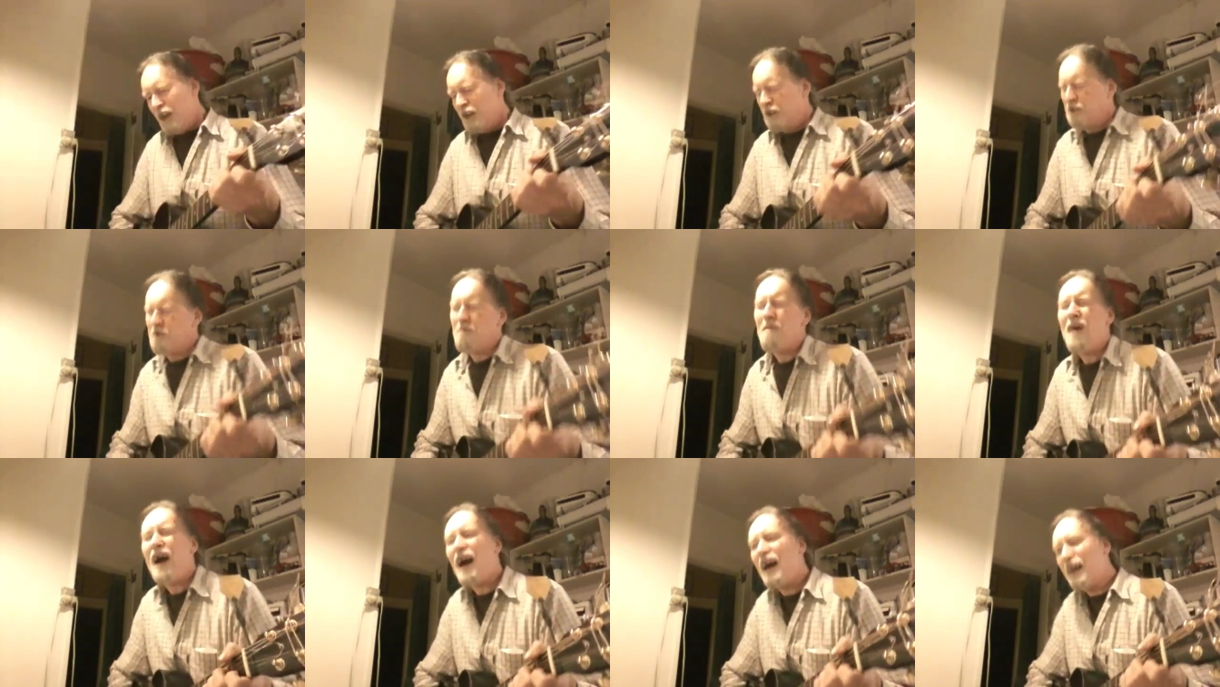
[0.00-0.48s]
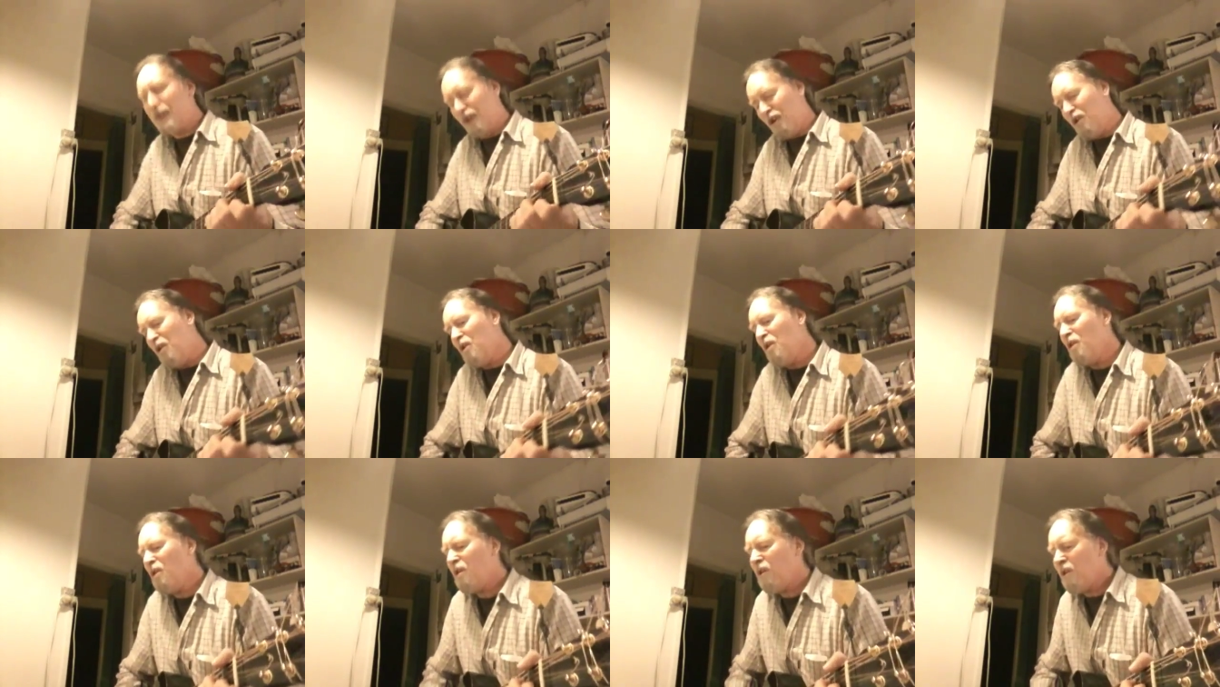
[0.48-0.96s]
You might
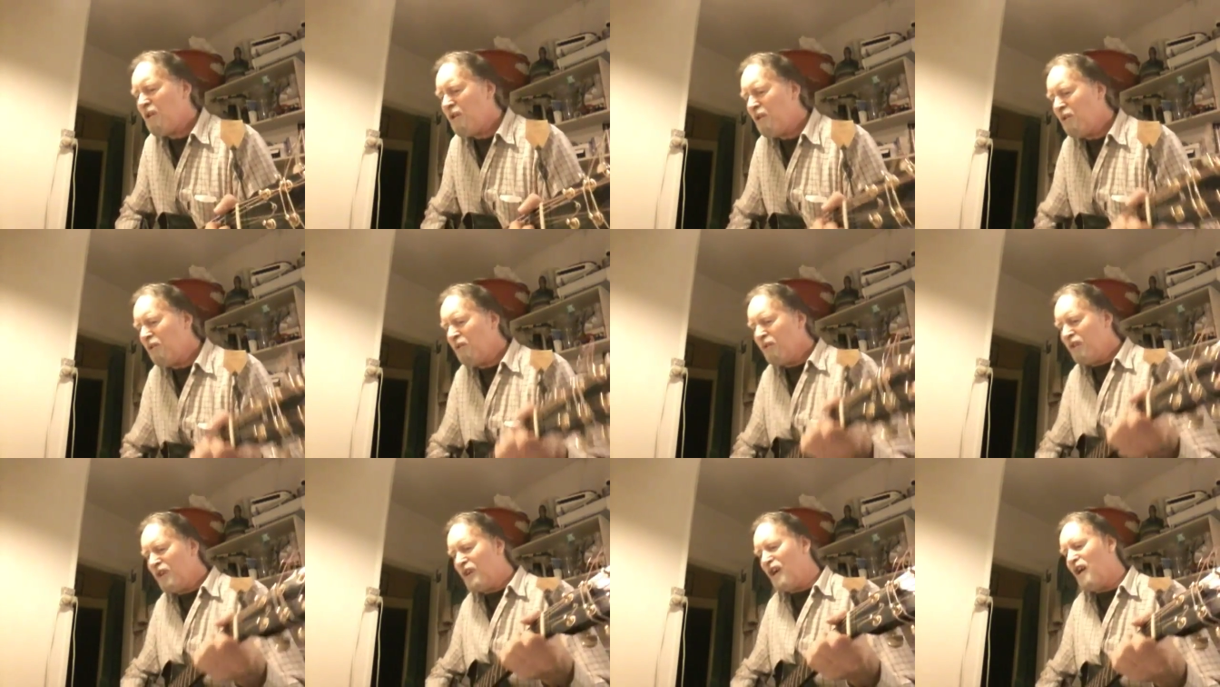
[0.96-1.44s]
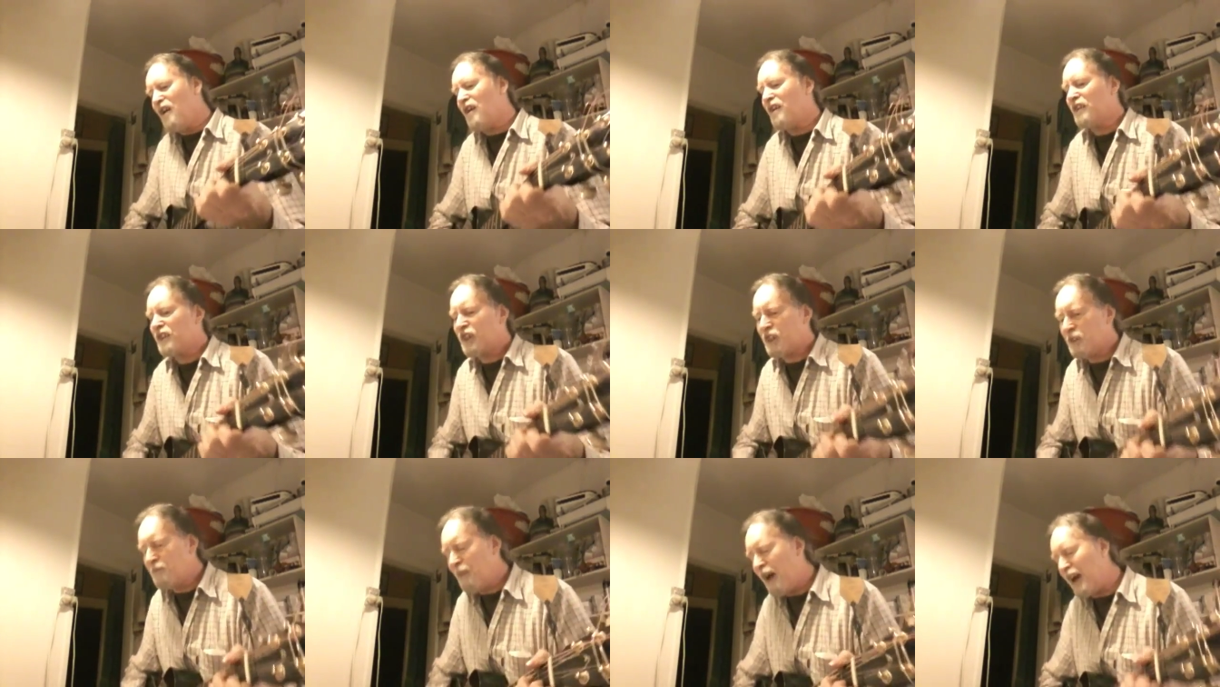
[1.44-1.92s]
own
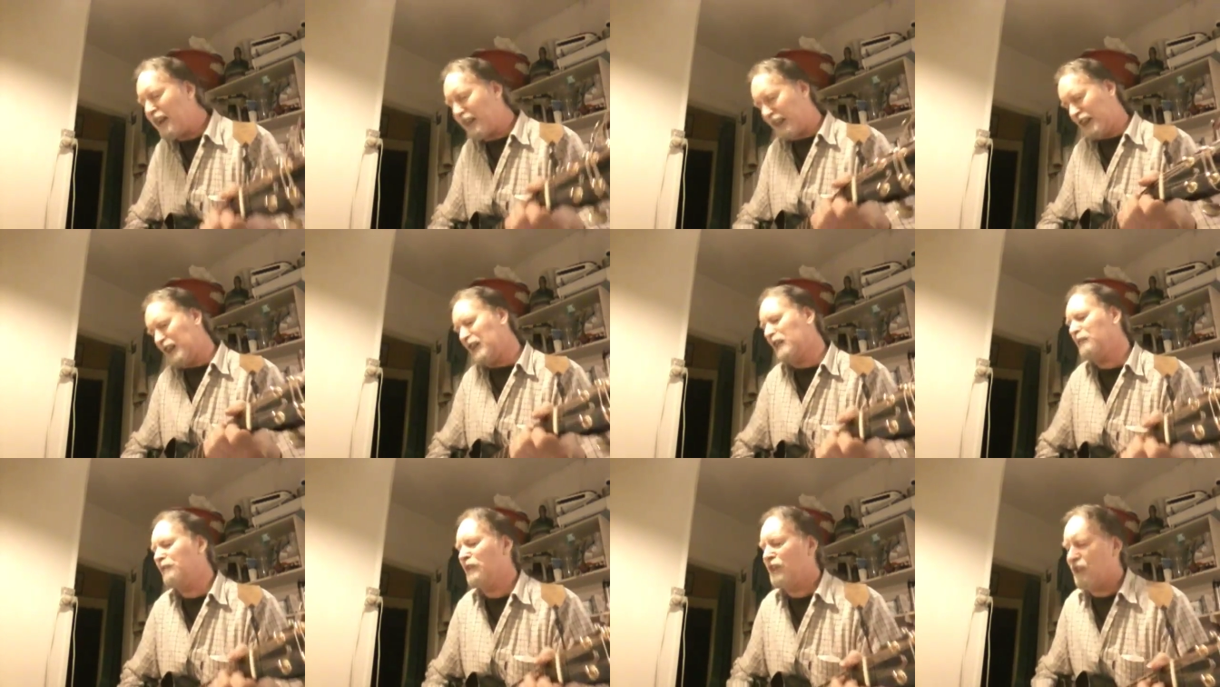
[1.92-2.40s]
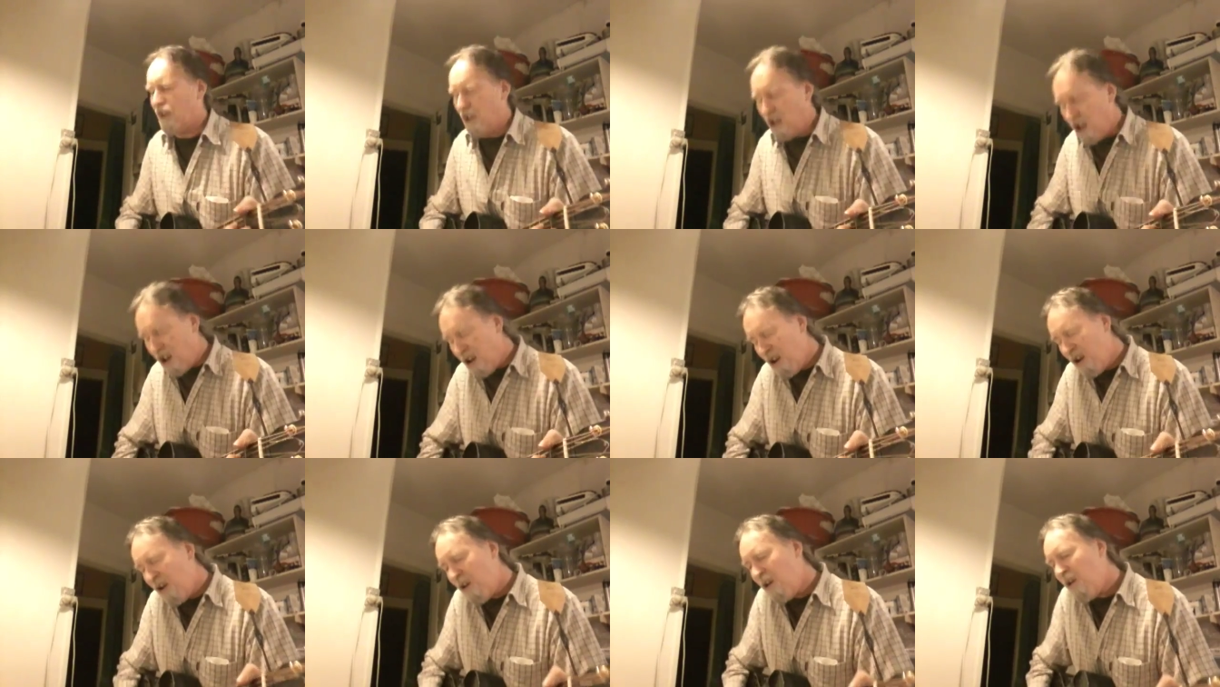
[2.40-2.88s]
guns, you might
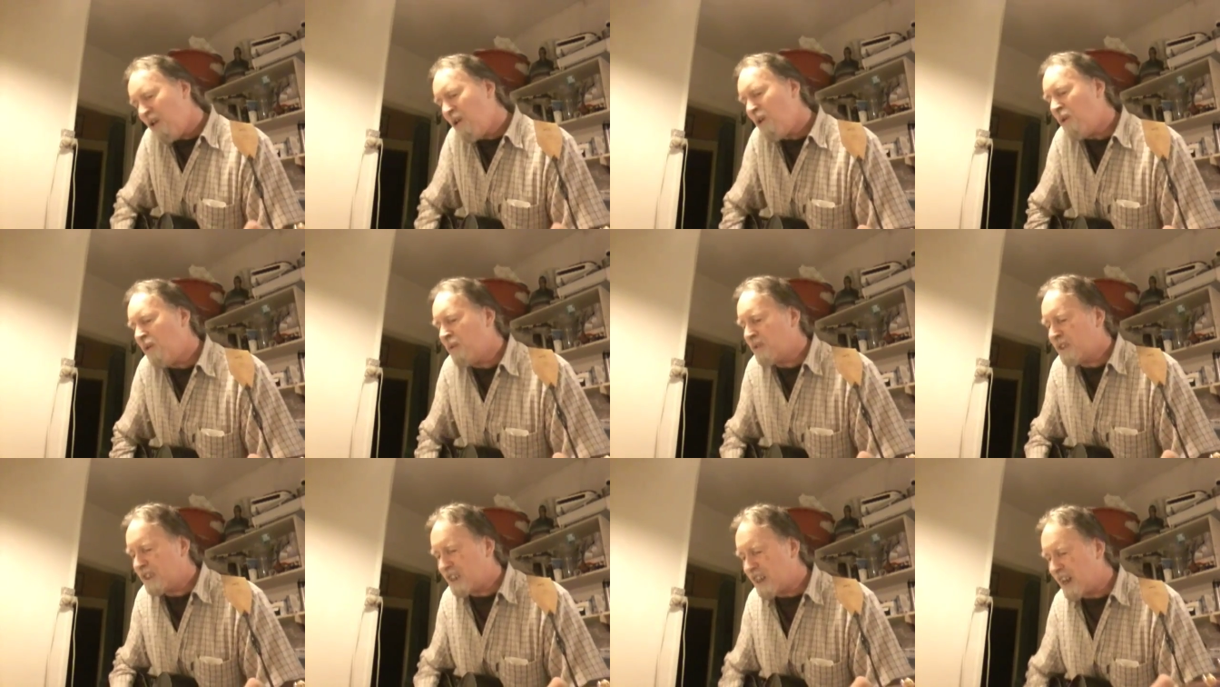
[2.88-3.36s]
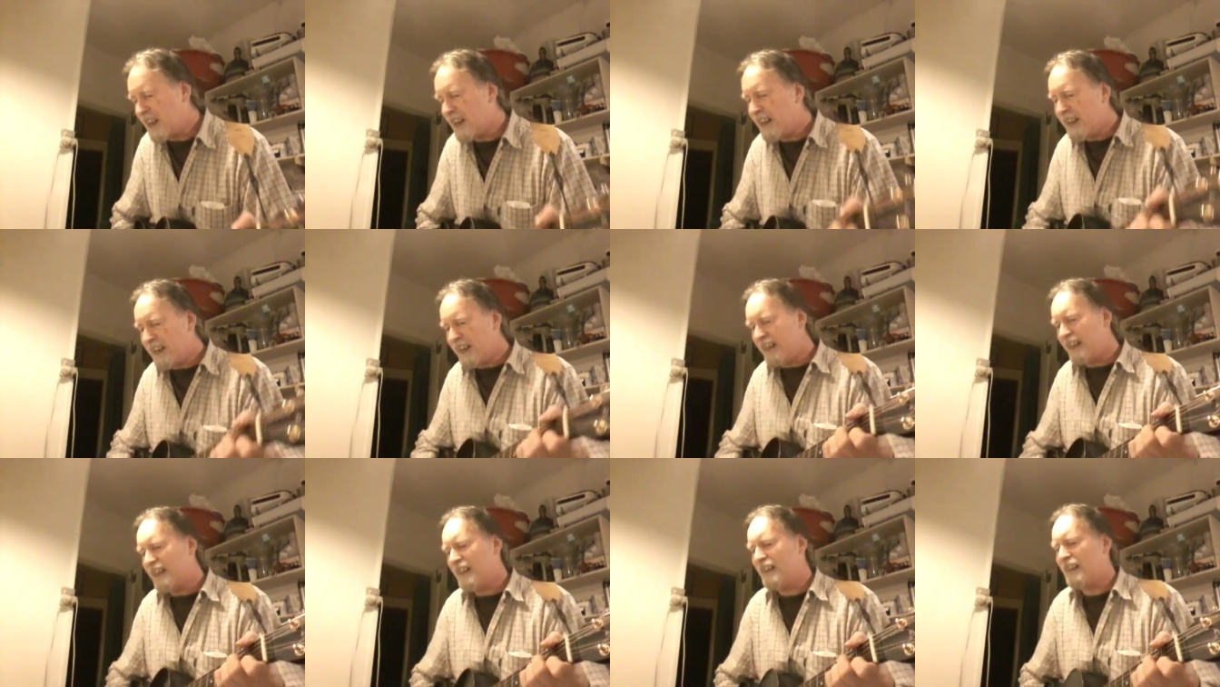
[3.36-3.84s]
even own
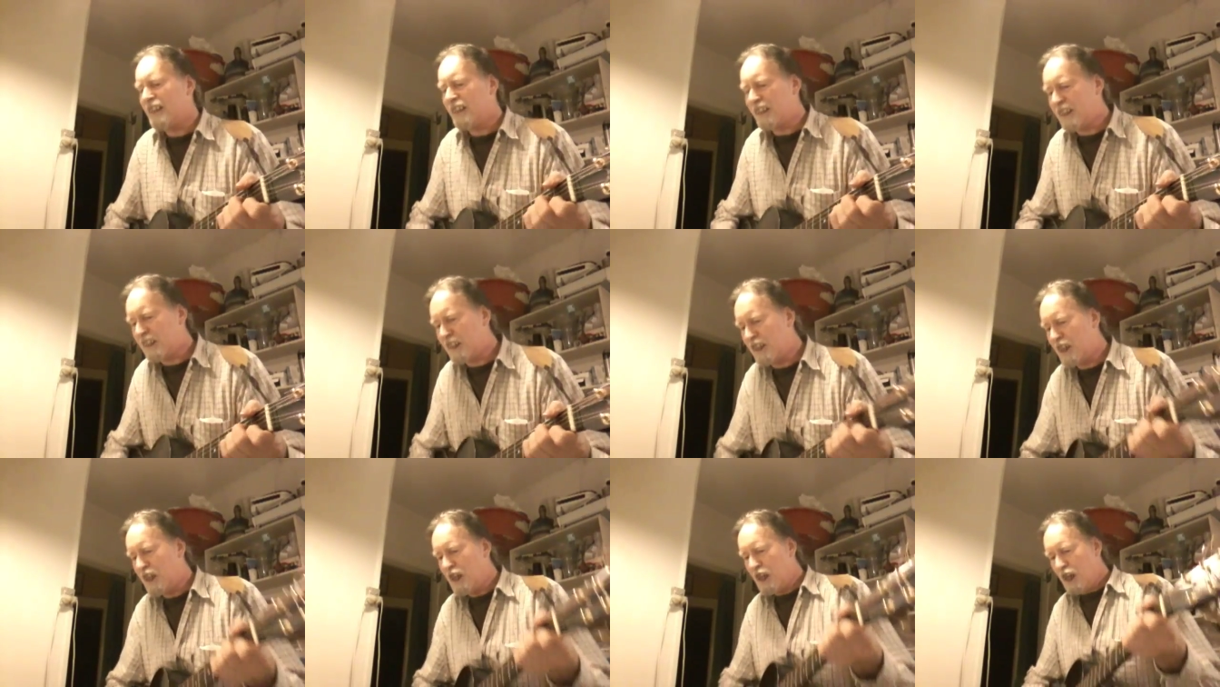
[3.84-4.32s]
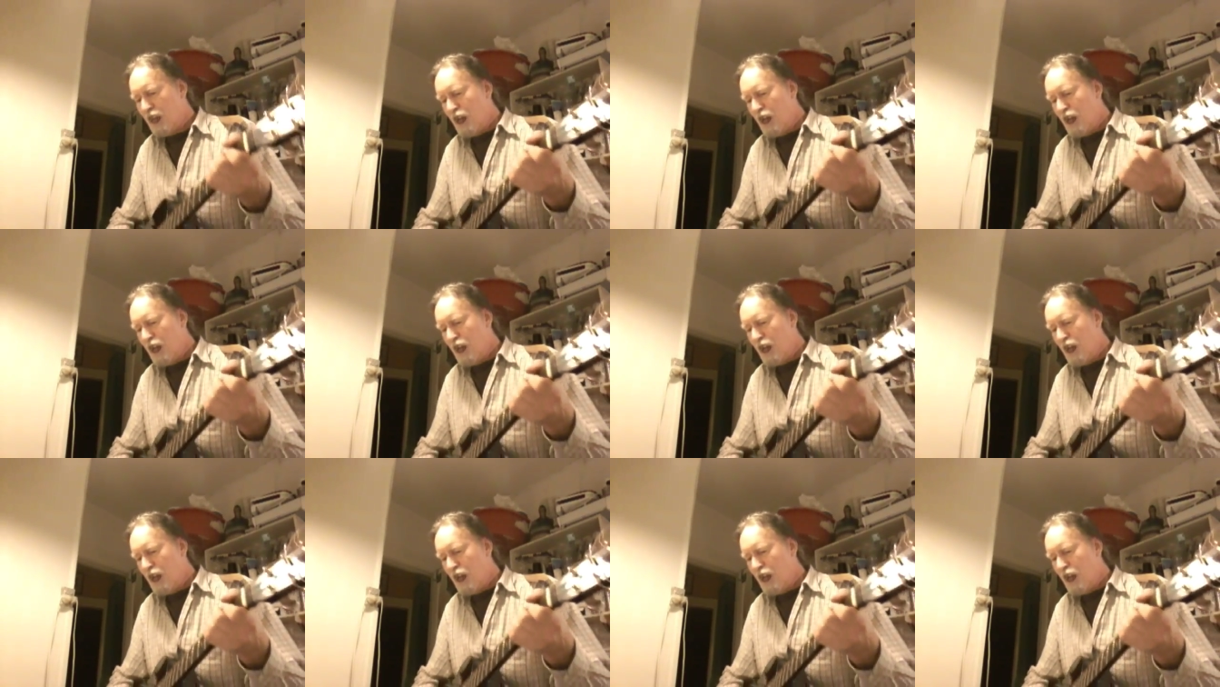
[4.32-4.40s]
tanks.